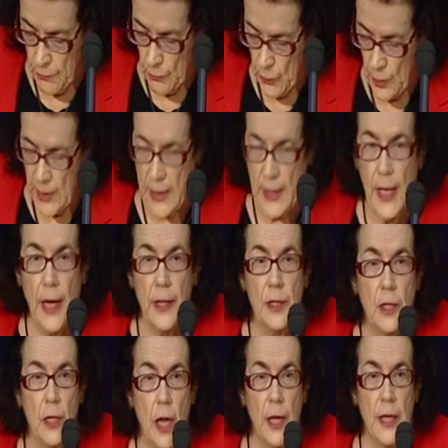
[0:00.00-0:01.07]
really
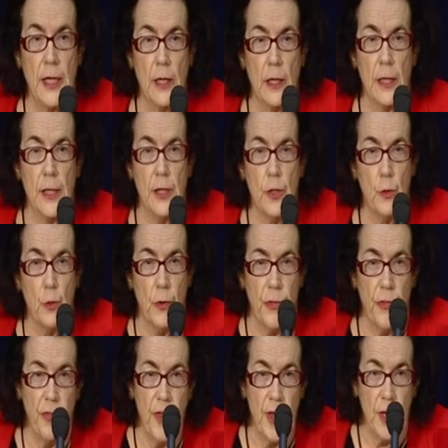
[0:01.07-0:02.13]
unlikely, you would
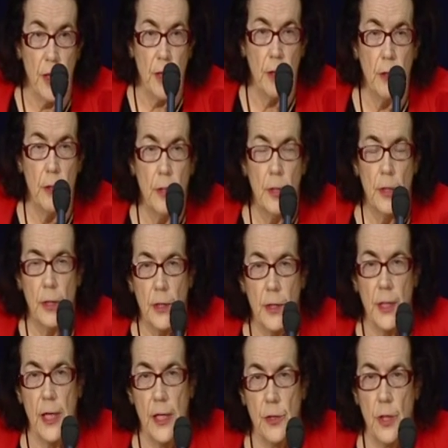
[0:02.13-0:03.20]
think, and
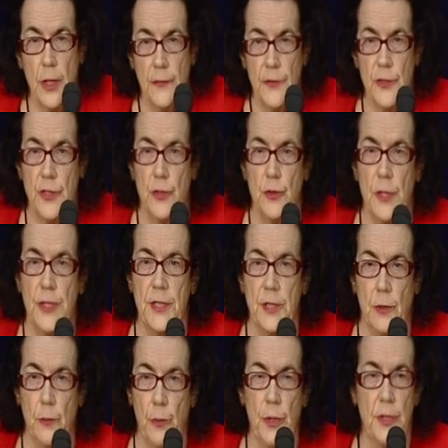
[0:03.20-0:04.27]
again you have to stress
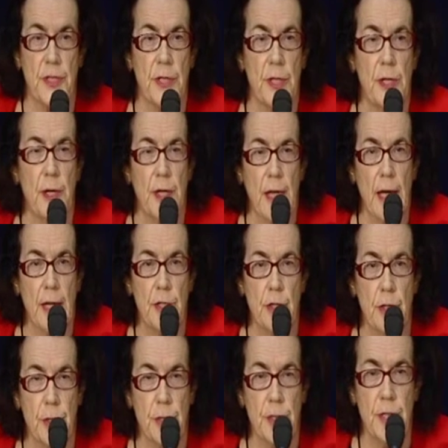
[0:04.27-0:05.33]
on present
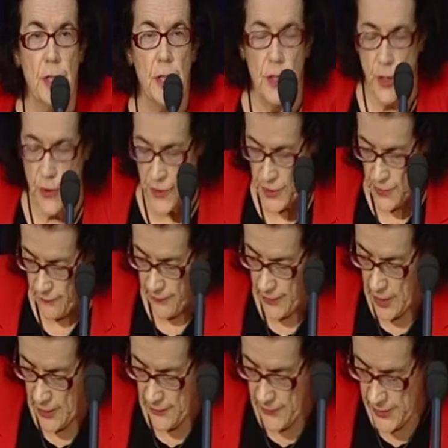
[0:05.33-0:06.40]
indications, to
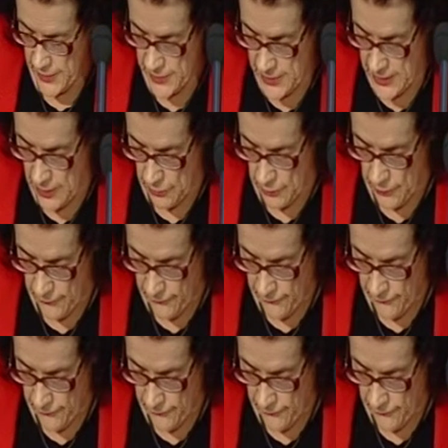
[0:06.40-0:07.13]
survive in its current